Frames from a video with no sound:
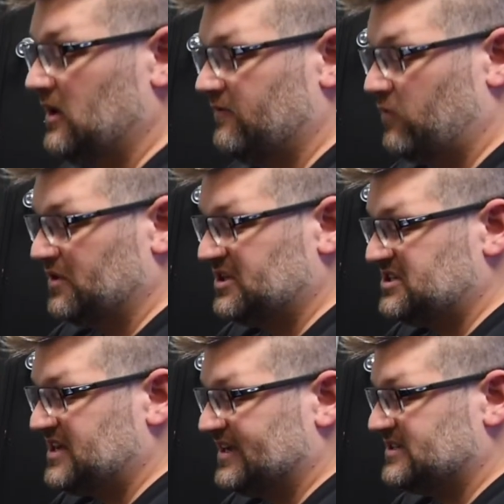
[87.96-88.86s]
For this
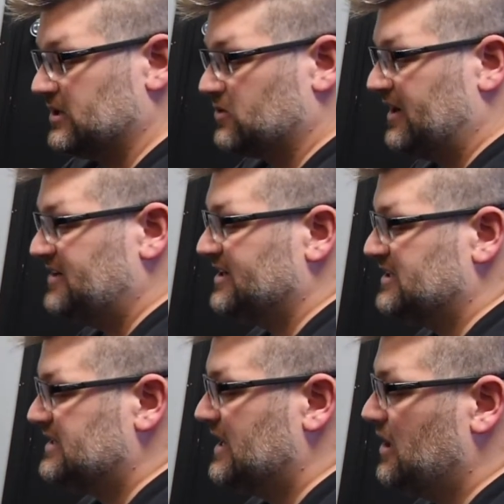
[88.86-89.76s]
test, the Craig
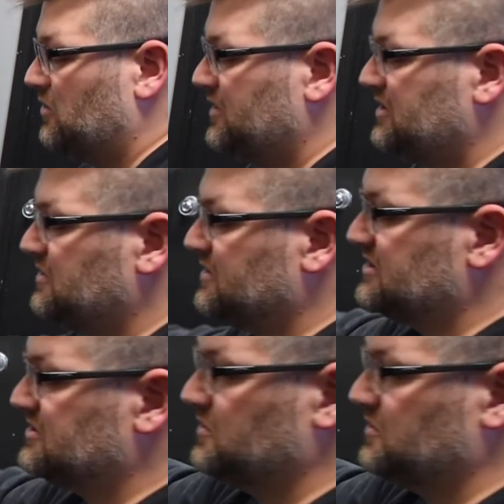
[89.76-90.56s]
test, how we do this,